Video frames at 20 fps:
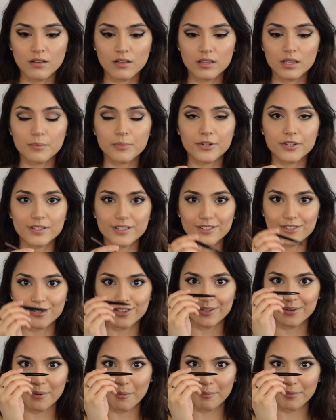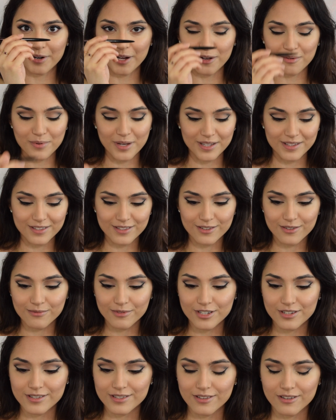the Precision Brow Pencil,
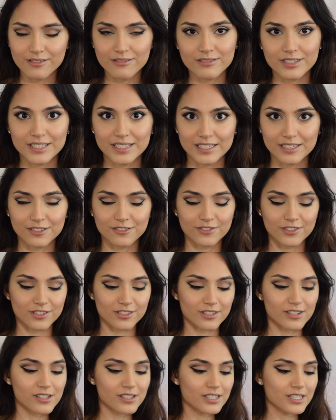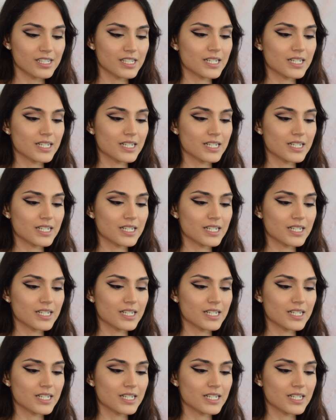which is always out of stock.